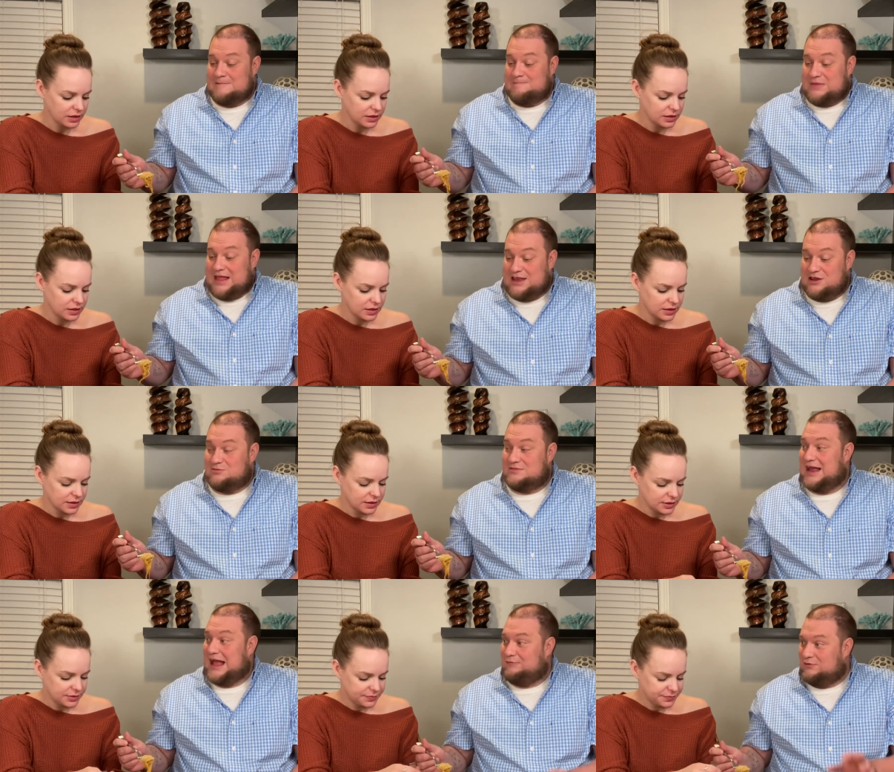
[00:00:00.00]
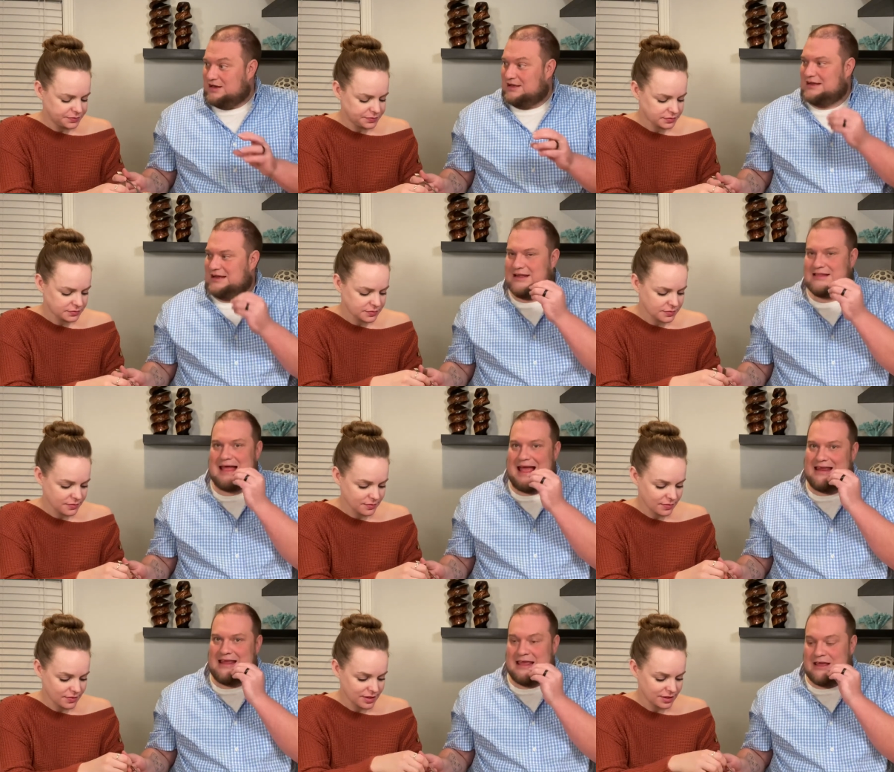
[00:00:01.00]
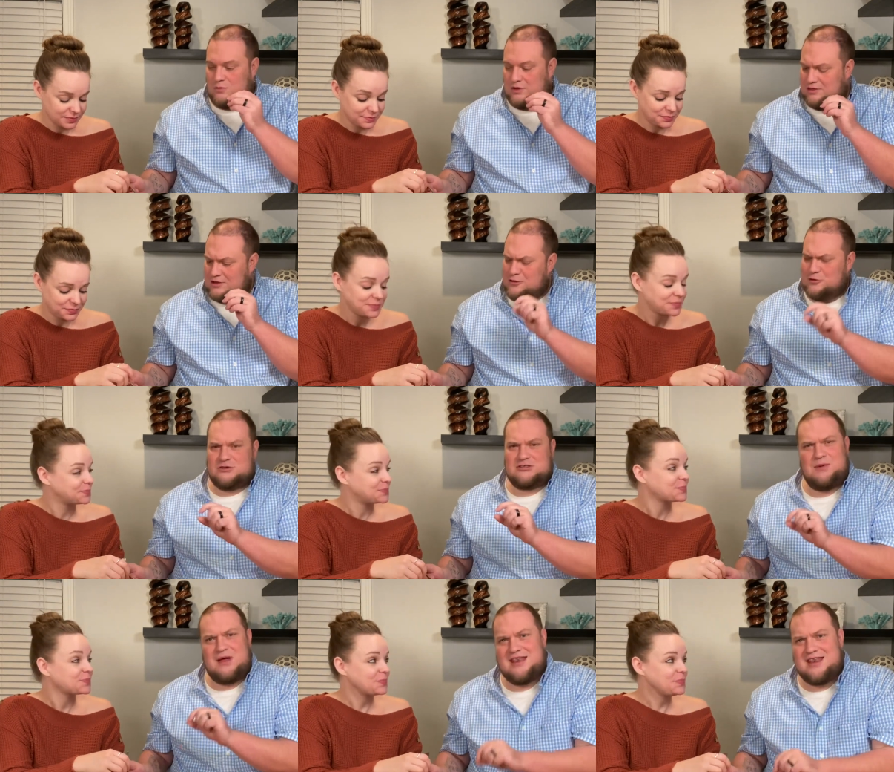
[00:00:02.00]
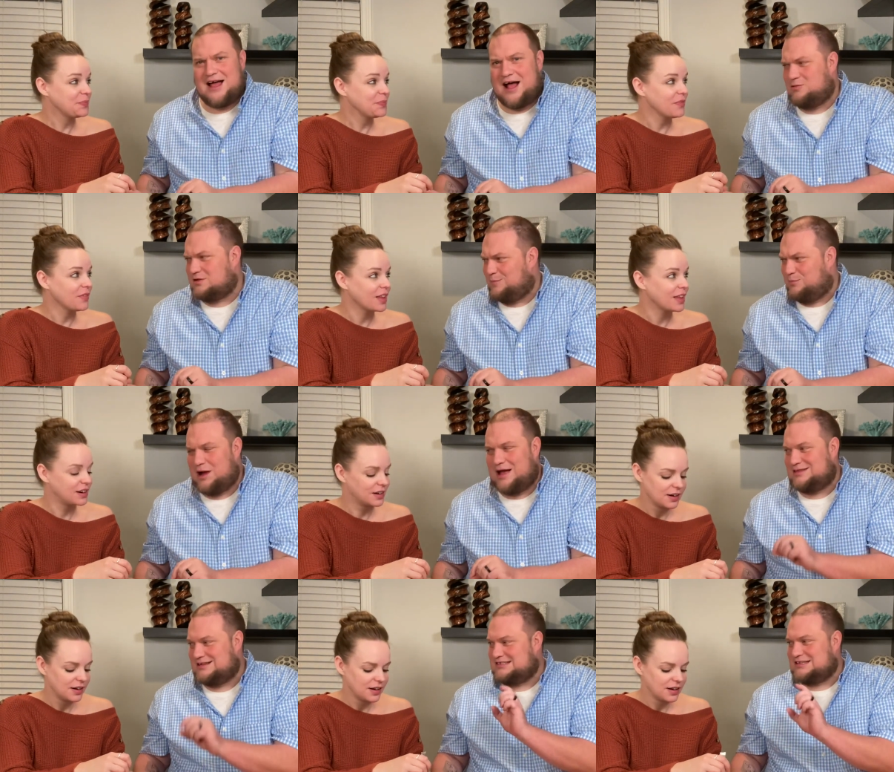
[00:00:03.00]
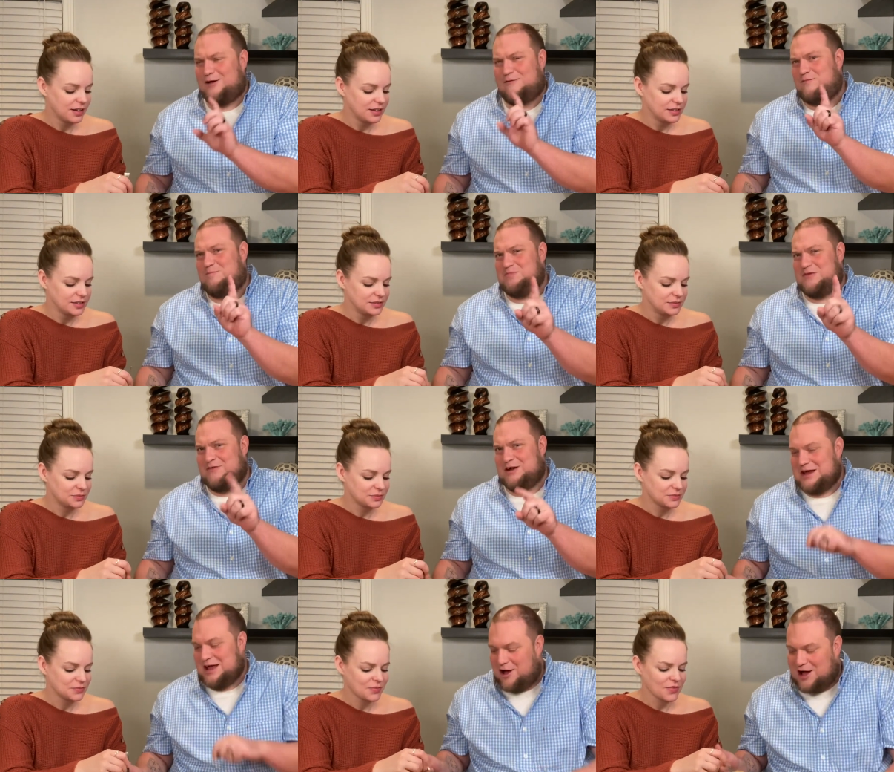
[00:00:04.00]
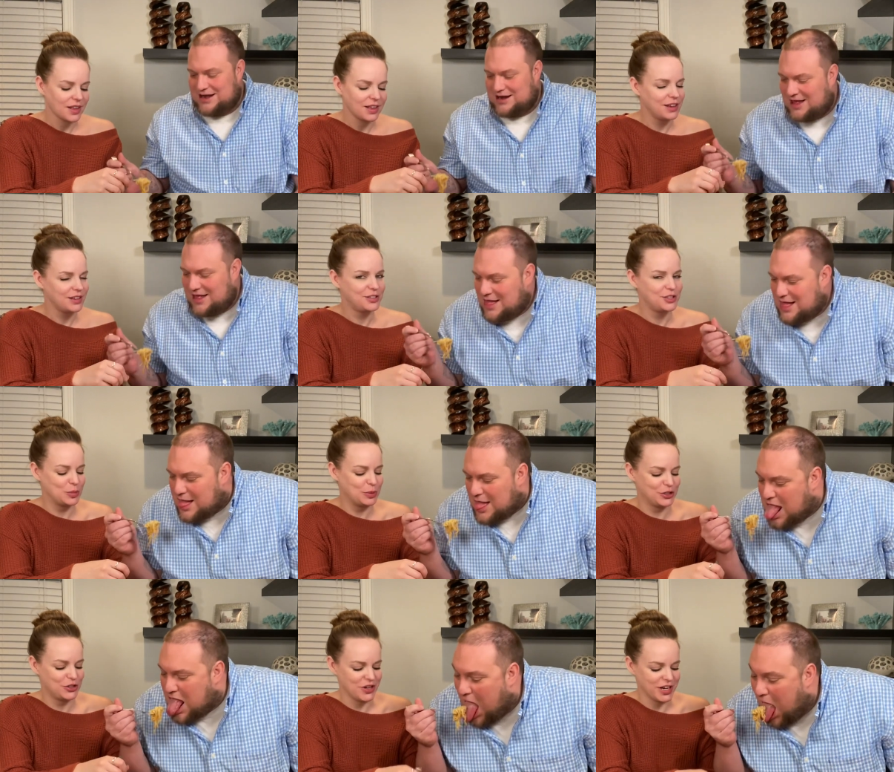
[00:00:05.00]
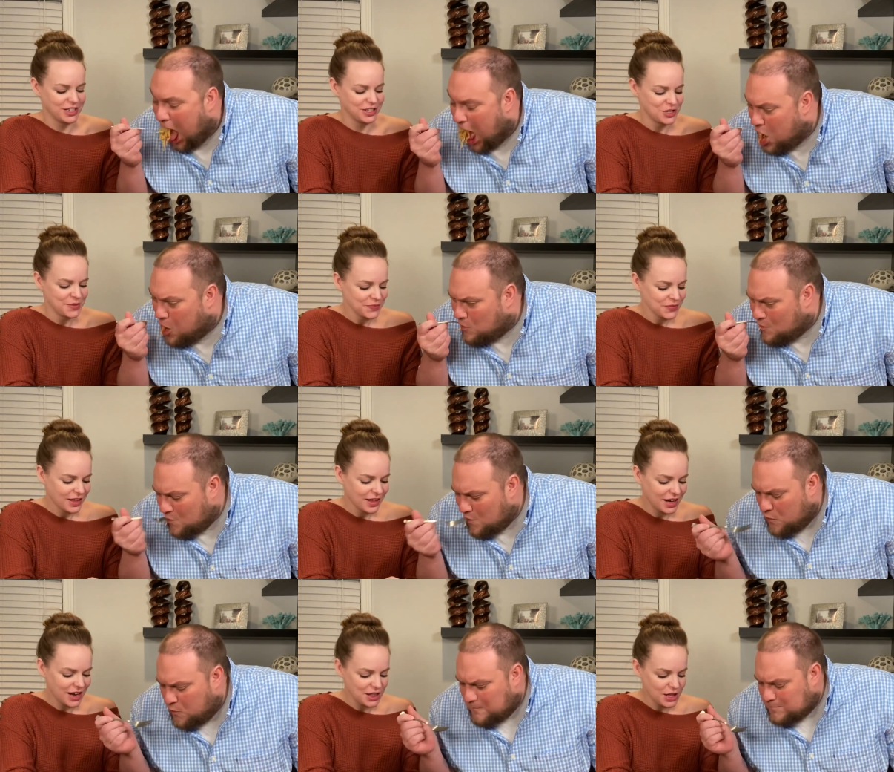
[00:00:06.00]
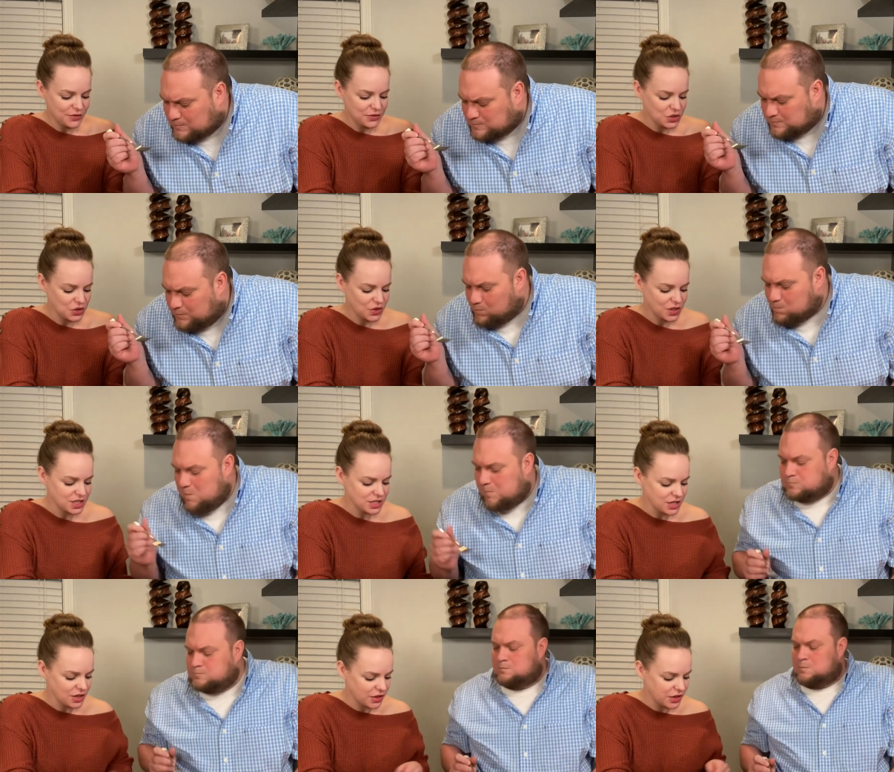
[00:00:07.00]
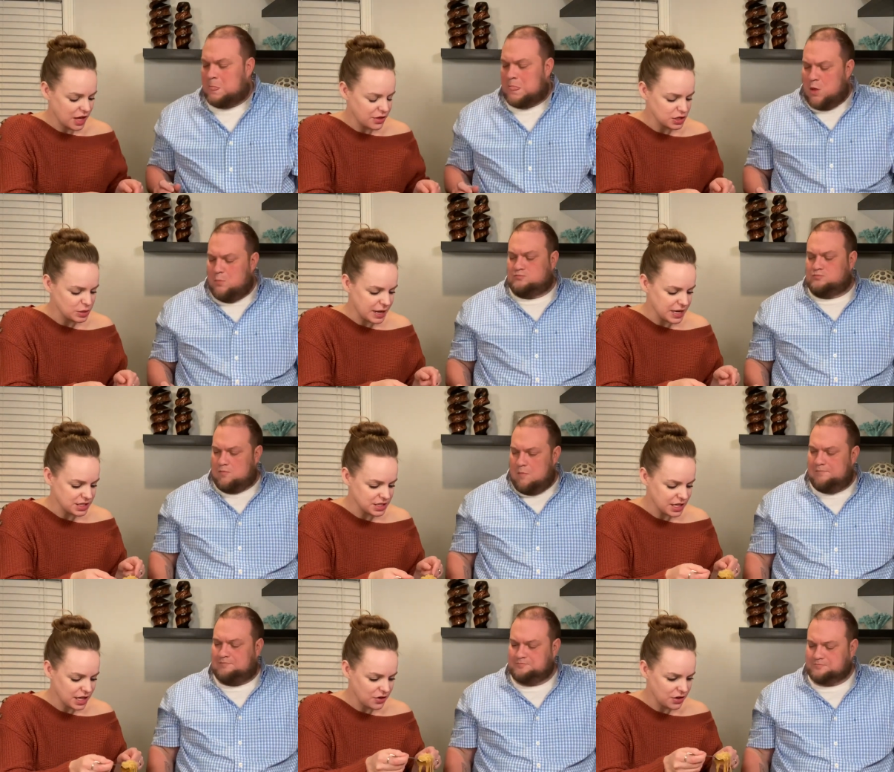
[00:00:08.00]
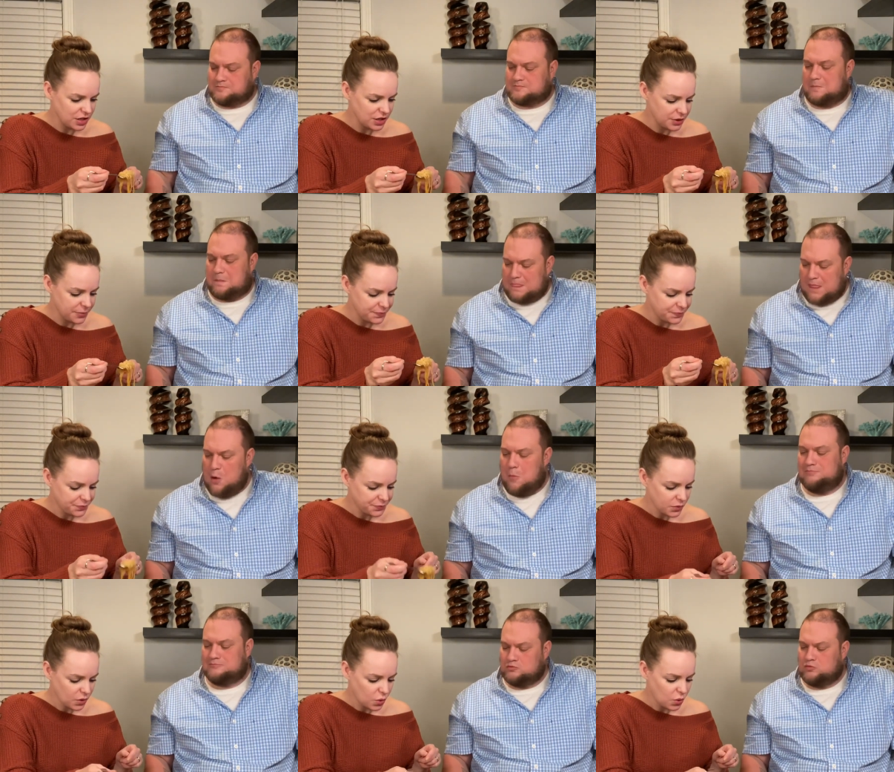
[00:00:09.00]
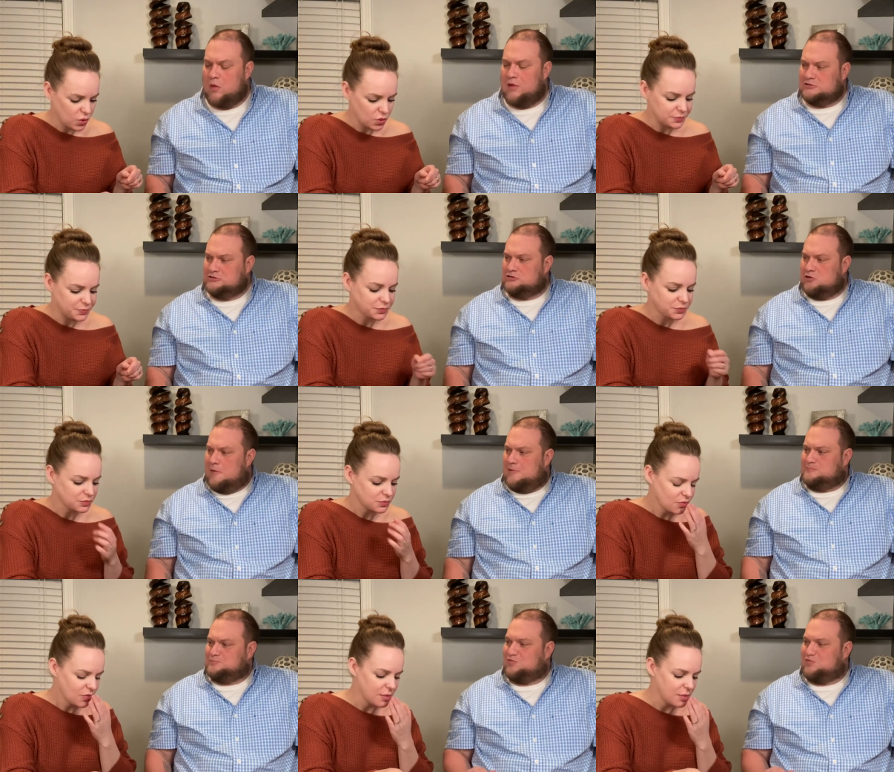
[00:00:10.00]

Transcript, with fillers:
Speaker 1: and you definitely get that heat with the noodles, but not with the broth itself. Very odd. Oh, that
Speaker 2: is super strange. And I love too. You can see all mm. the other spices that are in here. Oh, my